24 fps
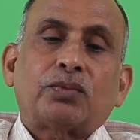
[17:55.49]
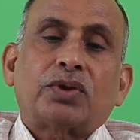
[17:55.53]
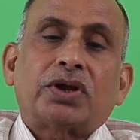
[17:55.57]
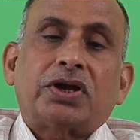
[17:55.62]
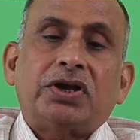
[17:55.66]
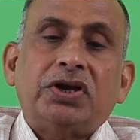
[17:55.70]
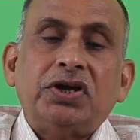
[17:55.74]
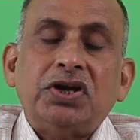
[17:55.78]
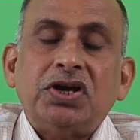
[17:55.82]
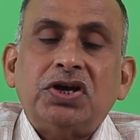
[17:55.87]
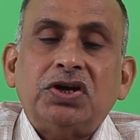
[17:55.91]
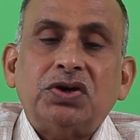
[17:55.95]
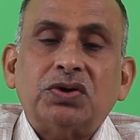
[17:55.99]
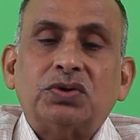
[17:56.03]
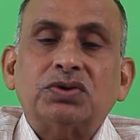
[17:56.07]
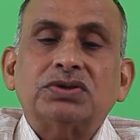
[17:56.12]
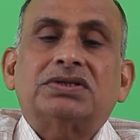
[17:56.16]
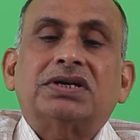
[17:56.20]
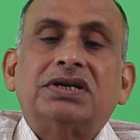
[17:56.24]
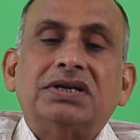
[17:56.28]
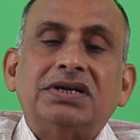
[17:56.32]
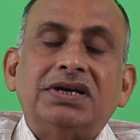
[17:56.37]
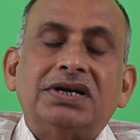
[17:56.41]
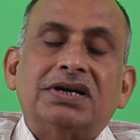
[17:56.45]
he knows
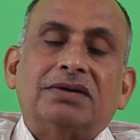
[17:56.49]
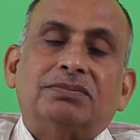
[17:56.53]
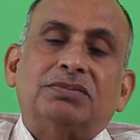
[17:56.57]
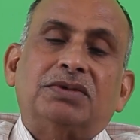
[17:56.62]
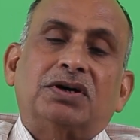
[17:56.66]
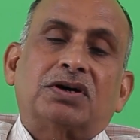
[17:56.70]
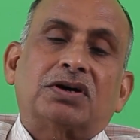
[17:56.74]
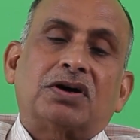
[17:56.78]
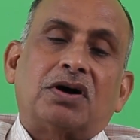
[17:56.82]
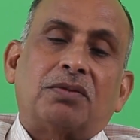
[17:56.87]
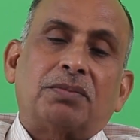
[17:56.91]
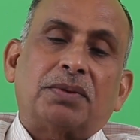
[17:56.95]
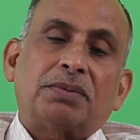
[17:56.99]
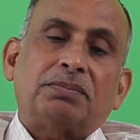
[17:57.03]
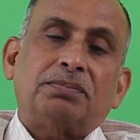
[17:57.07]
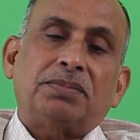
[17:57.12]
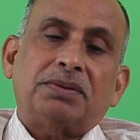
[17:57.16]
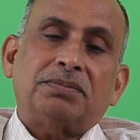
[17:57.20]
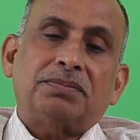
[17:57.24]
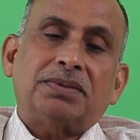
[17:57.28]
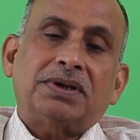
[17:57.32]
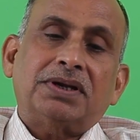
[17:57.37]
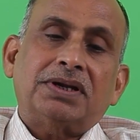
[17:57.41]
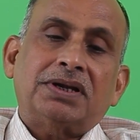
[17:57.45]
the need of the common
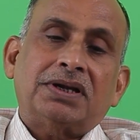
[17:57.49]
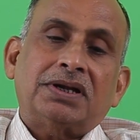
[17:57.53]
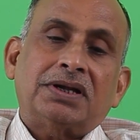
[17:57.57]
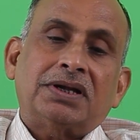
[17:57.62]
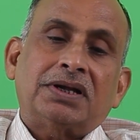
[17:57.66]
people,